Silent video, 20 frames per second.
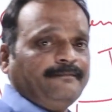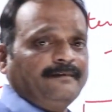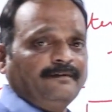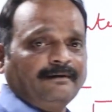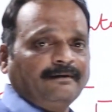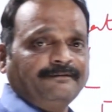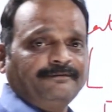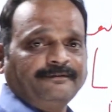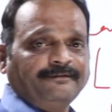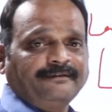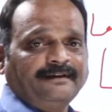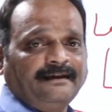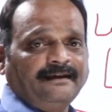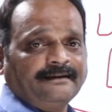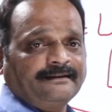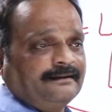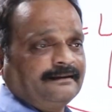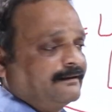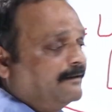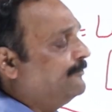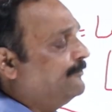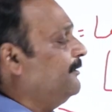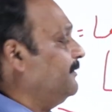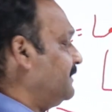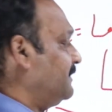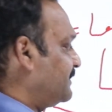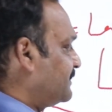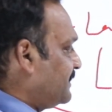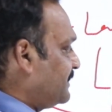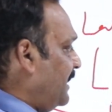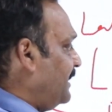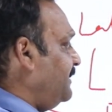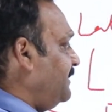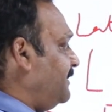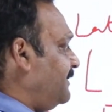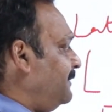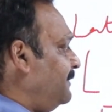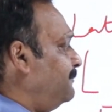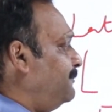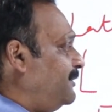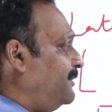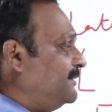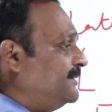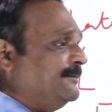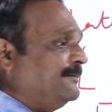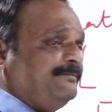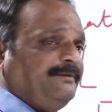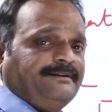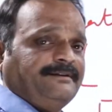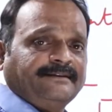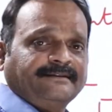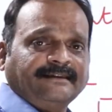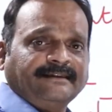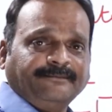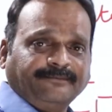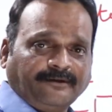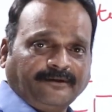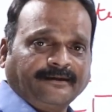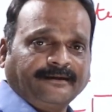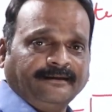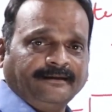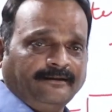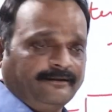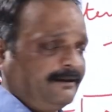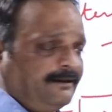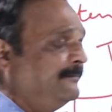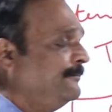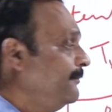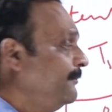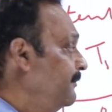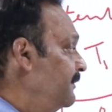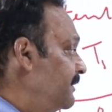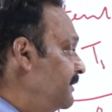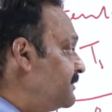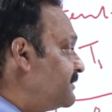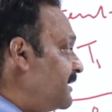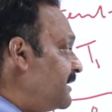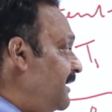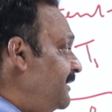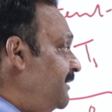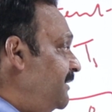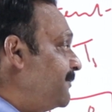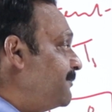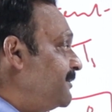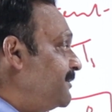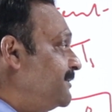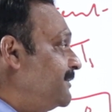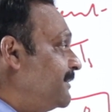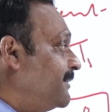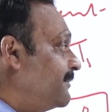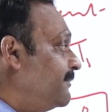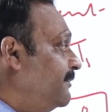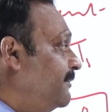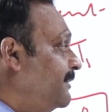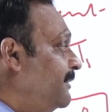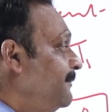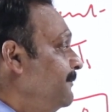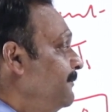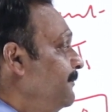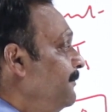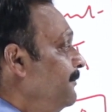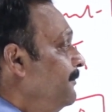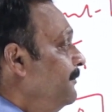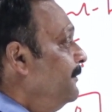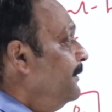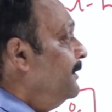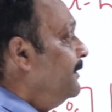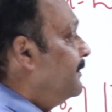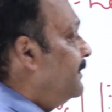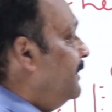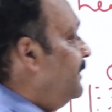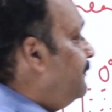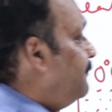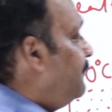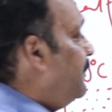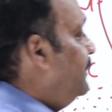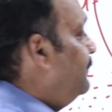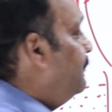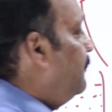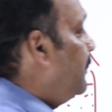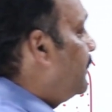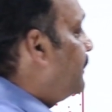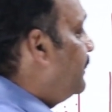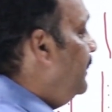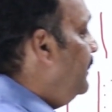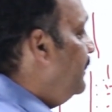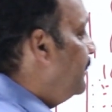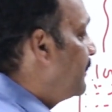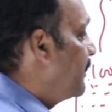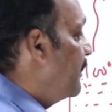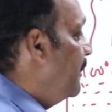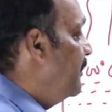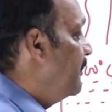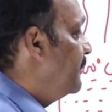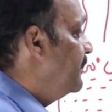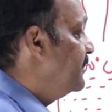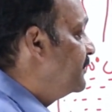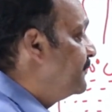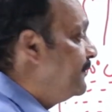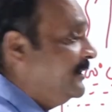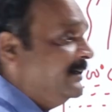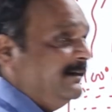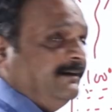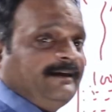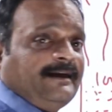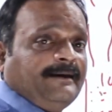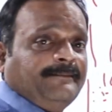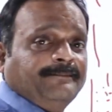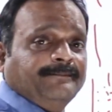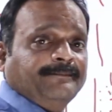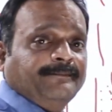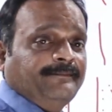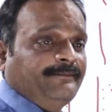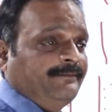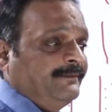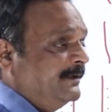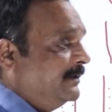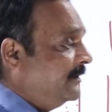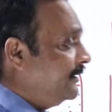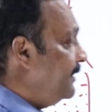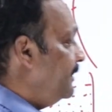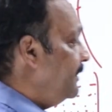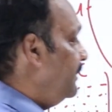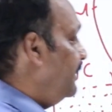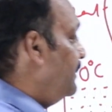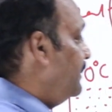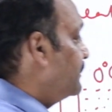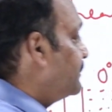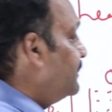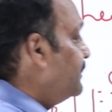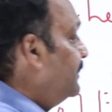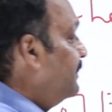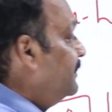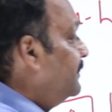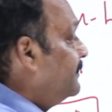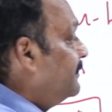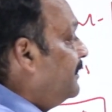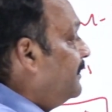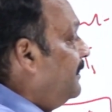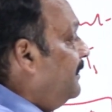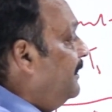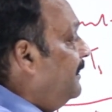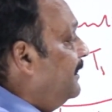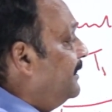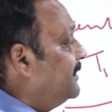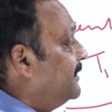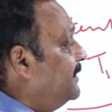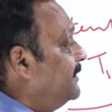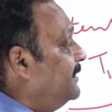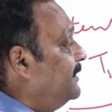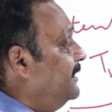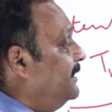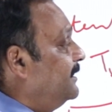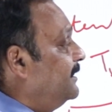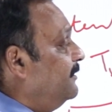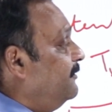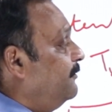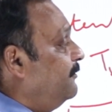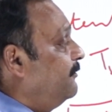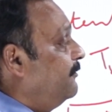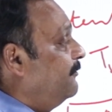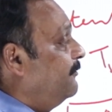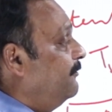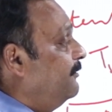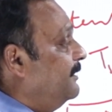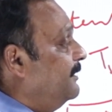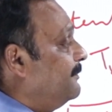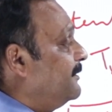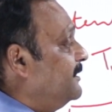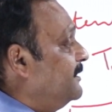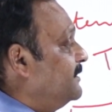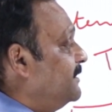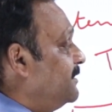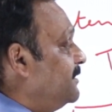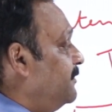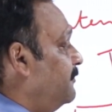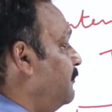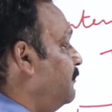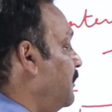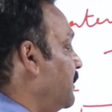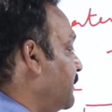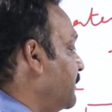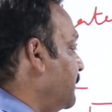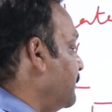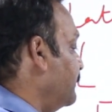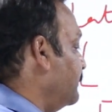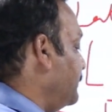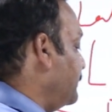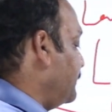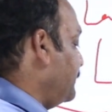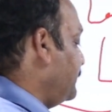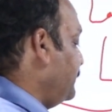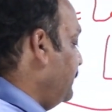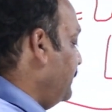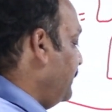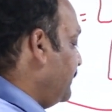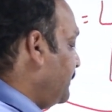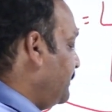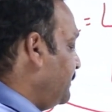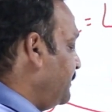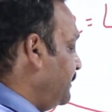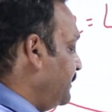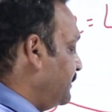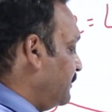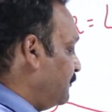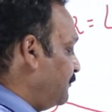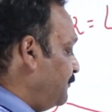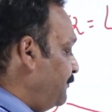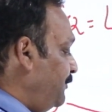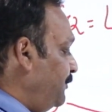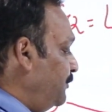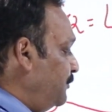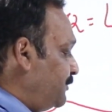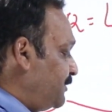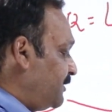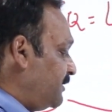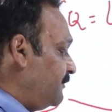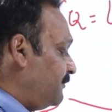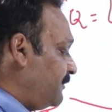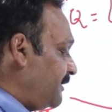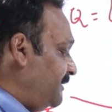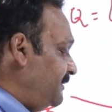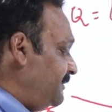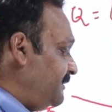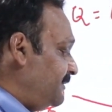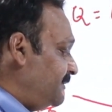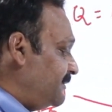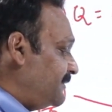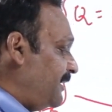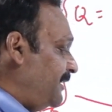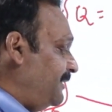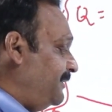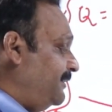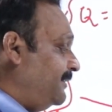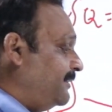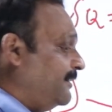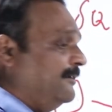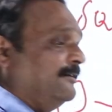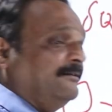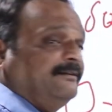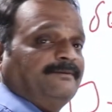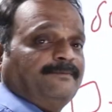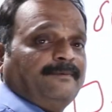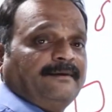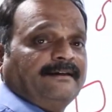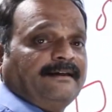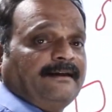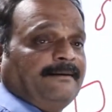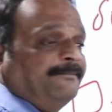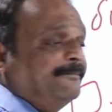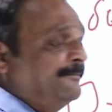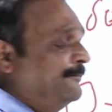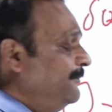150 like that. Of course, our standard temperature and pressures I am talking. Okay, standard pressure. Okay, right, 540 calories per gram. Okay, is the latent heat of vaporization of water. This is latent heat of fusion of ice is 80 calories per gram.